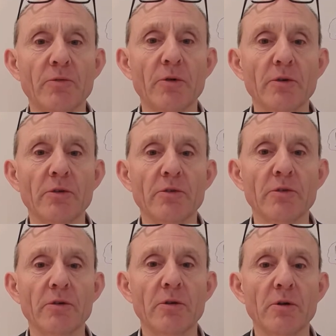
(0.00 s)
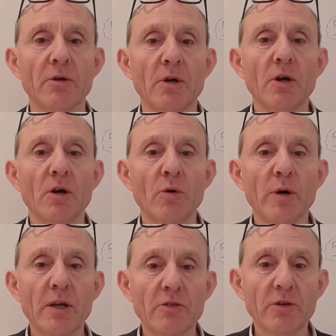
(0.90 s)
forces.
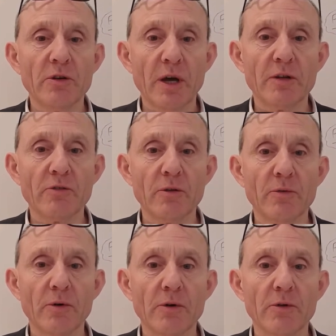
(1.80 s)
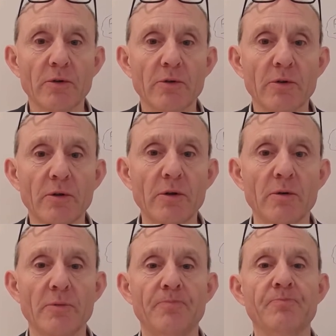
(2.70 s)
Cohesion tension forces
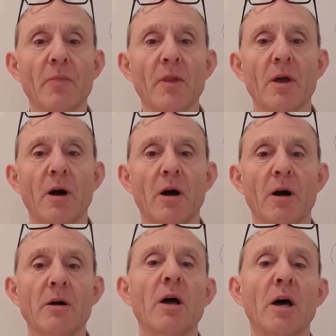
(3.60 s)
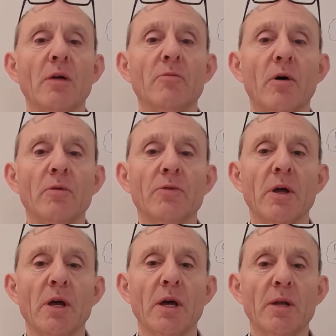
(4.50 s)
are involved
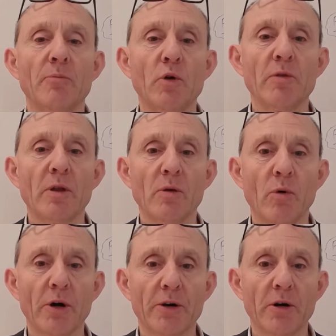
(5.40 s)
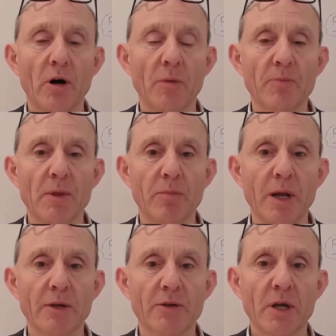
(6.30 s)
in moving the water up the
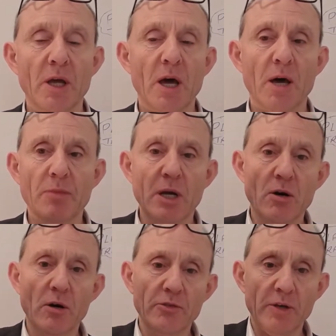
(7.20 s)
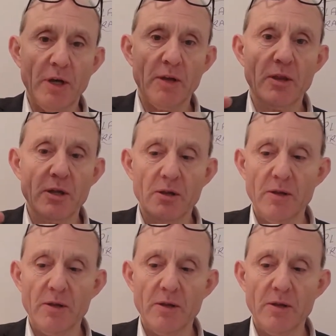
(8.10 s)
plant. And because the